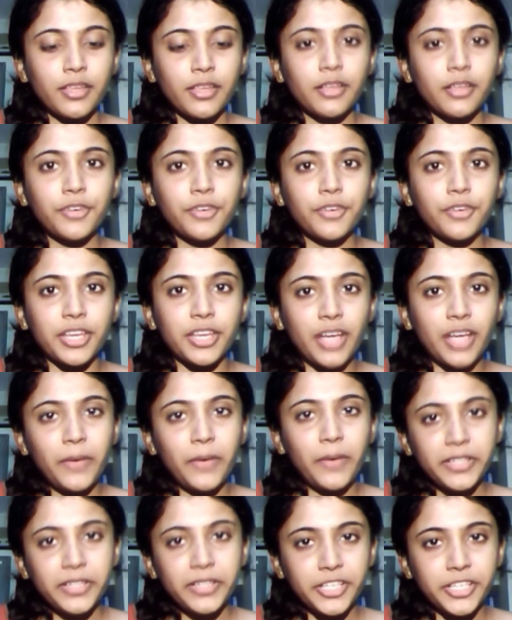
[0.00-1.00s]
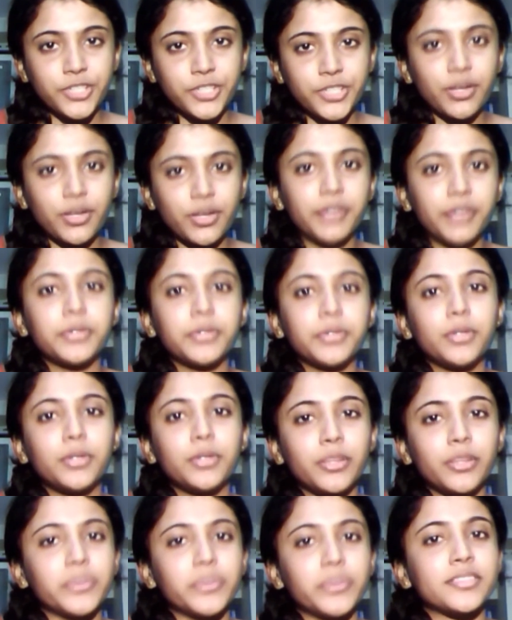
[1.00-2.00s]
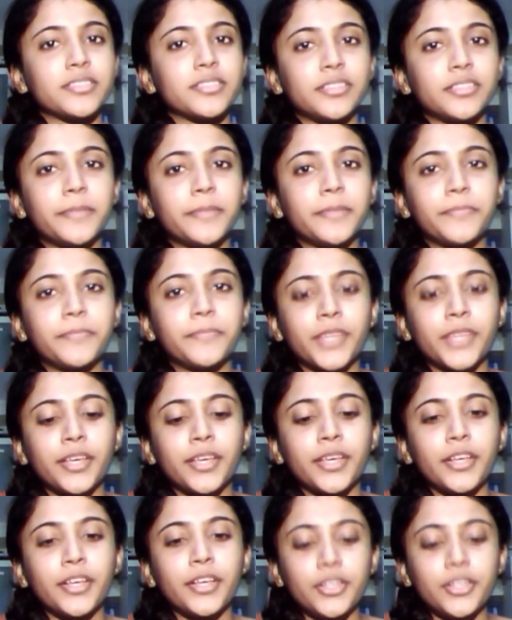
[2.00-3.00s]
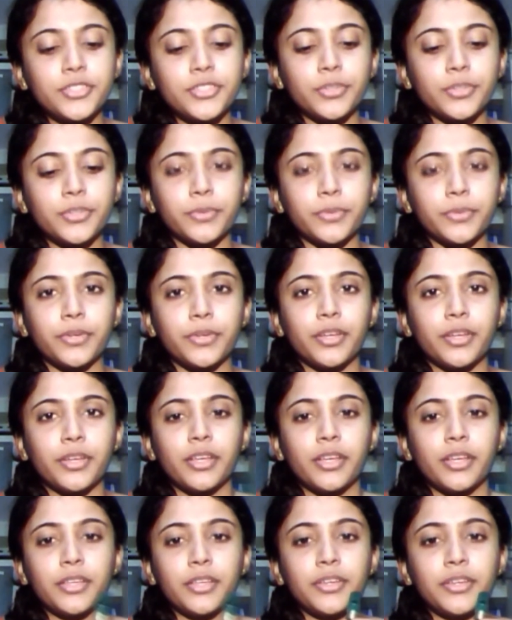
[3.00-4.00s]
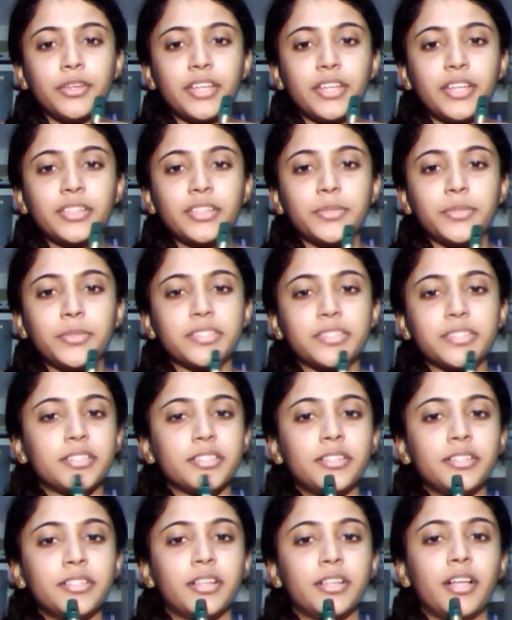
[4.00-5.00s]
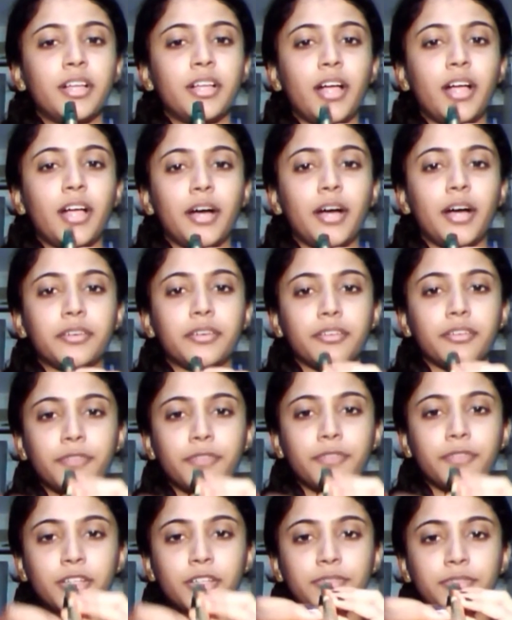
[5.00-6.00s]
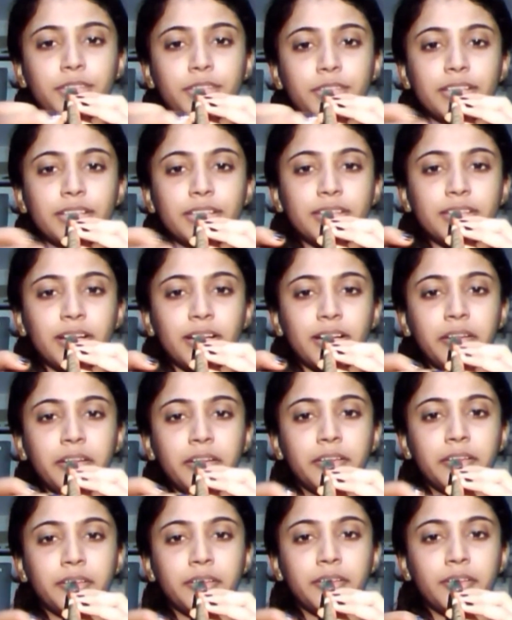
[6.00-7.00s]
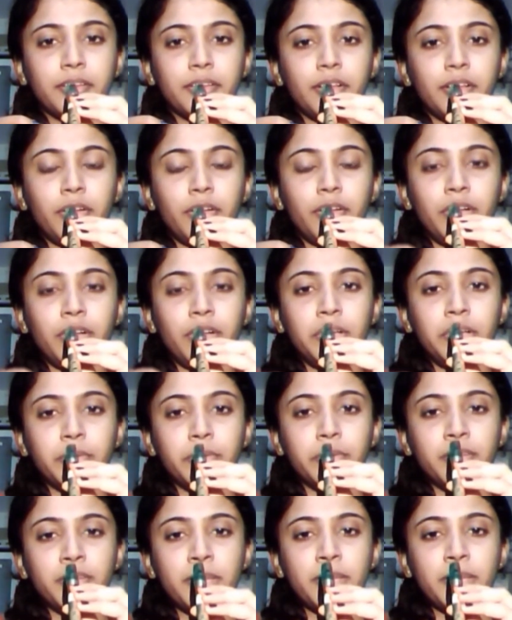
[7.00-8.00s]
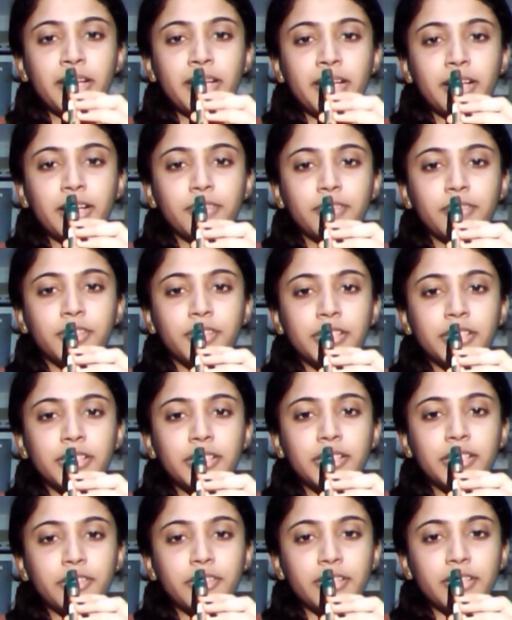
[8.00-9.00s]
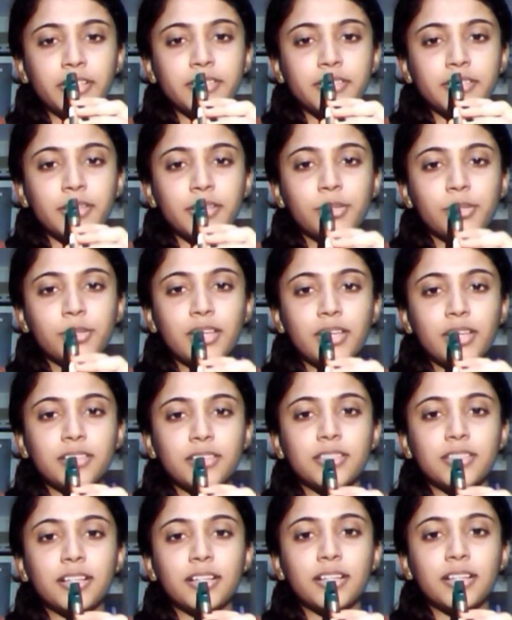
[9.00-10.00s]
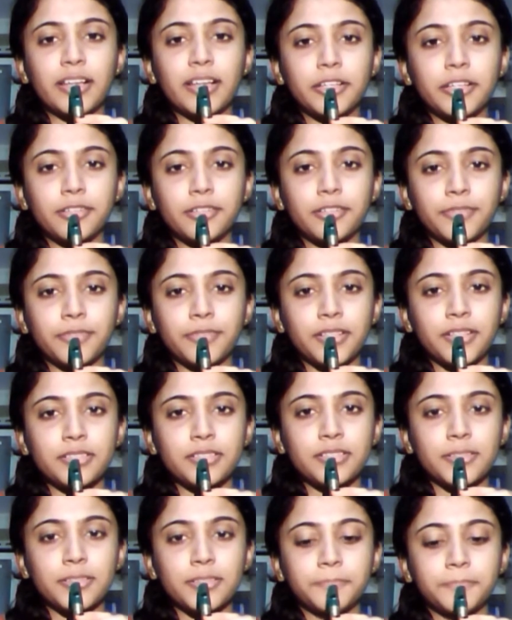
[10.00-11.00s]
Okay, now I'll teach you how to hold the whistle. So, you take the whistle out in front of you like that, lower it by an angle of 30 degrees so that it's inclined to your face.